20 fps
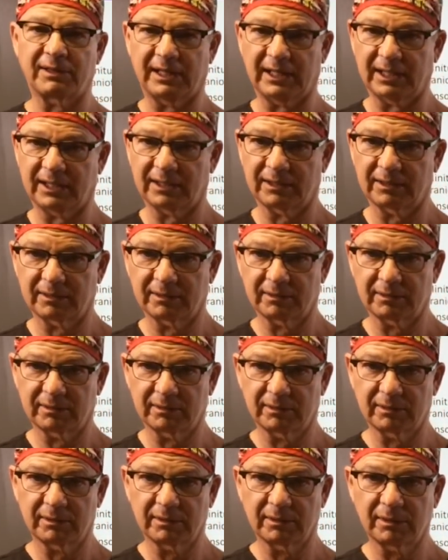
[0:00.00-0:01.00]
So
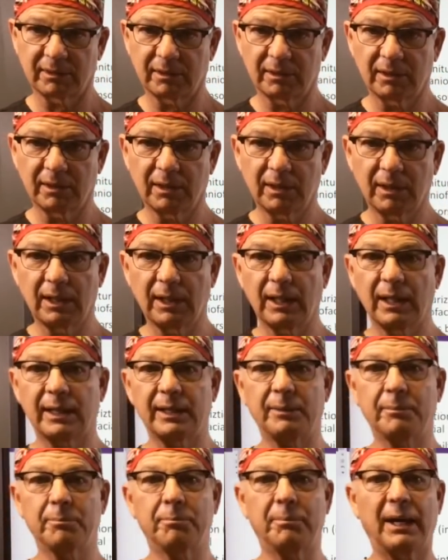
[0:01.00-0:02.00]
the internal
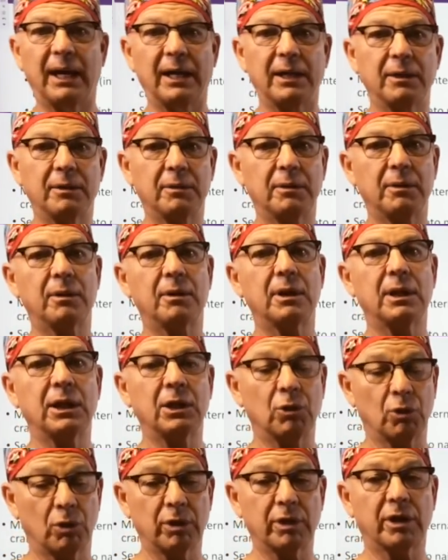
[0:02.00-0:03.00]
device is less
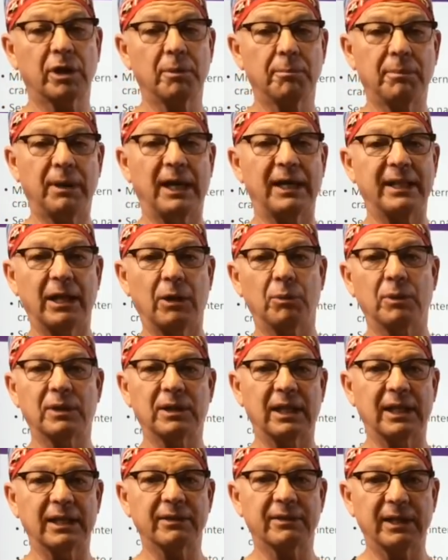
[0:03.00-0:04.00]
painful
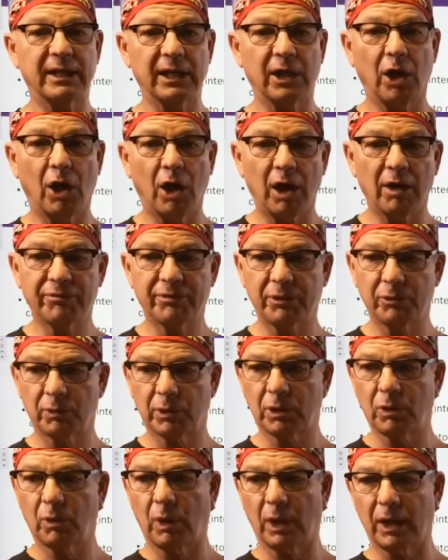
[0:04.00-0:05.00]

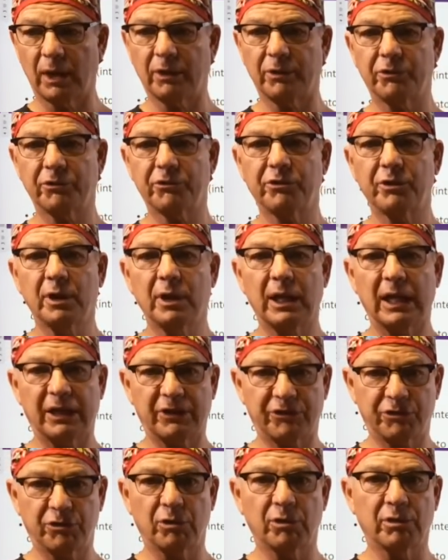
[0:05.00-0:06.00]
than the
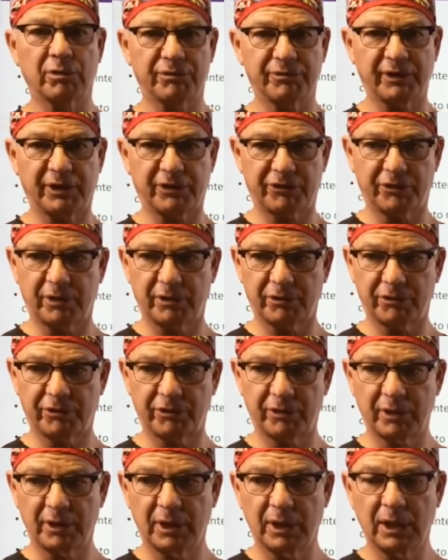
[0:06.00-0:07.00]
external.
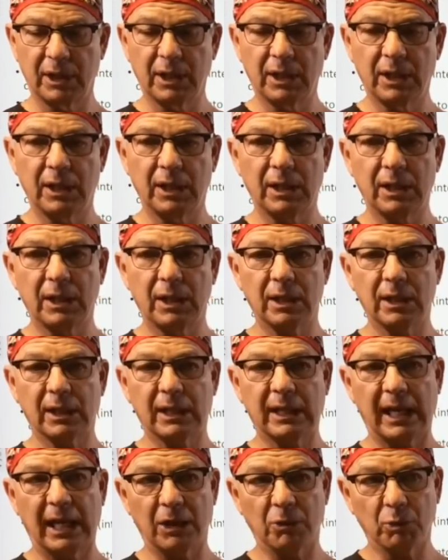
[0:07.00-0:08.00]
You don't have these pins
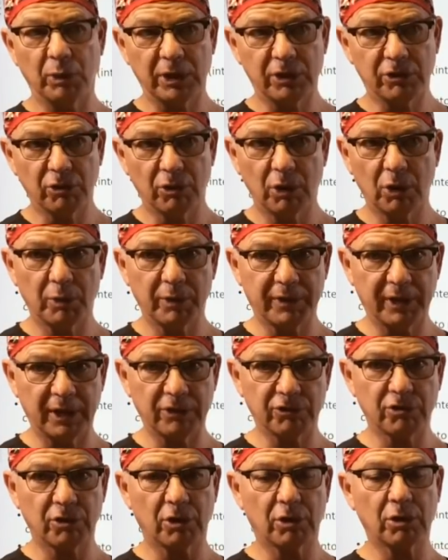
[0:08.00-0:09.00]
tethering the skin
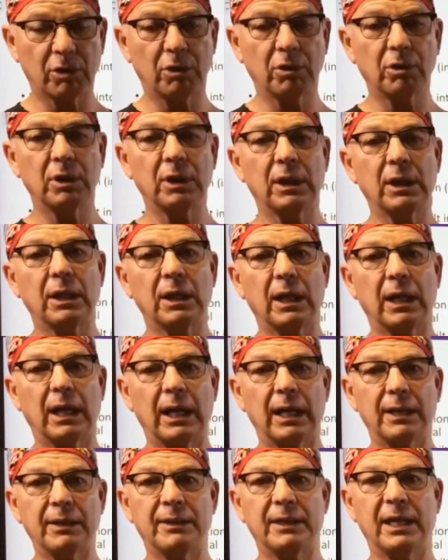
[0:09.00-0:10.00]
and the muscles. I
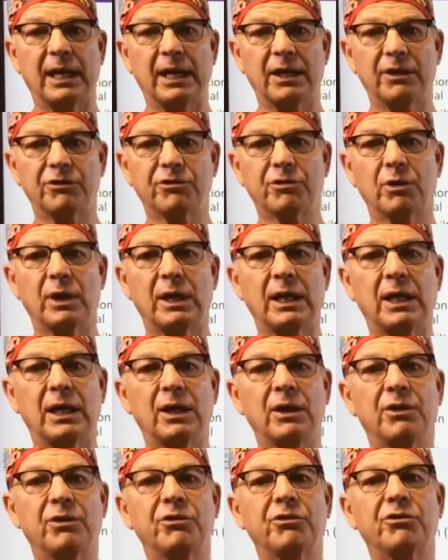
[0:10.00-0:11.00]
think that's the main thing.